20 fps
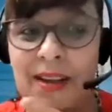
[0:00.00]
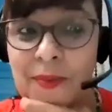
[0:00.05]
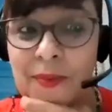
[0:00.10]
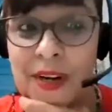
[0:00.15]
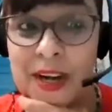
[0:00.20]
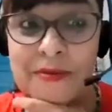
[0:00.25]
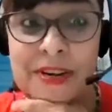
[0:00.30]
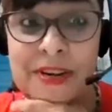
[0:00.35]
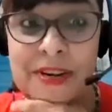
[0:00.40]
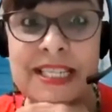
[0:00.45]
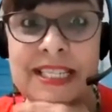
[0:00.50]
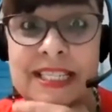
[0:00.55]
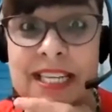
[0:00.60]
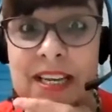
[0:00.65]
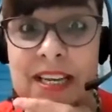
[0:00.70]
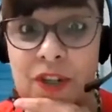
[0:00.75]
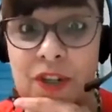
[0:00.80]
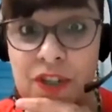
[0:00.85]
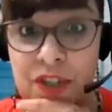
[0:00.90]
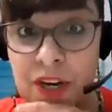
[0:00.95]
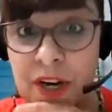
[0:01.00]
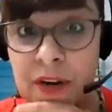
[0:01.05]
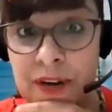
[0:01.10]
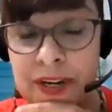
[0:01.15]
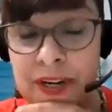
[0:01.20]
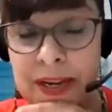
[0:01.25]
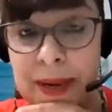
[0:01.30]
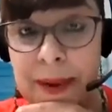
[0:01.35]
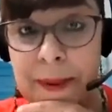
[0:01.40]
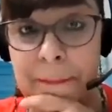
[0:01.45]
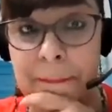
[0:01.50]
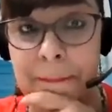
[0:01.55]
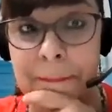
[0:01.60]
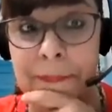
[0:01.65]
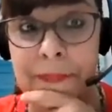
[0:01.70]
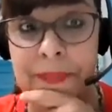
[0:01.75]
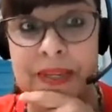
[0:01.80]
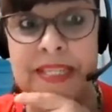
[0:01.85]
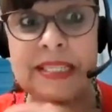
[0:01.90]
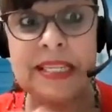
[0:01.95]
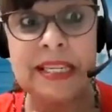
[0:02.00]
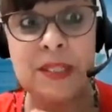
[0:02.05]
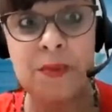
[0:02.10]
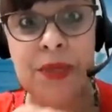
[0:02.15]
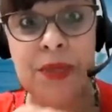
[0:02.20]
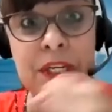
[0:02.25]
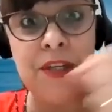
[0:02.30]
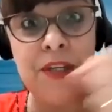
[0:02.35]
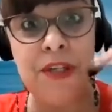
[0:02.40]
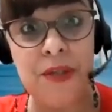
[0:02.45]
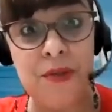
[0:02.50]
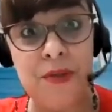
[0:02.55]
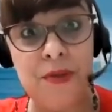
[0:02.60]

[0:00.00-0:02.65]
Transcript: Whenever I say charity, he says we need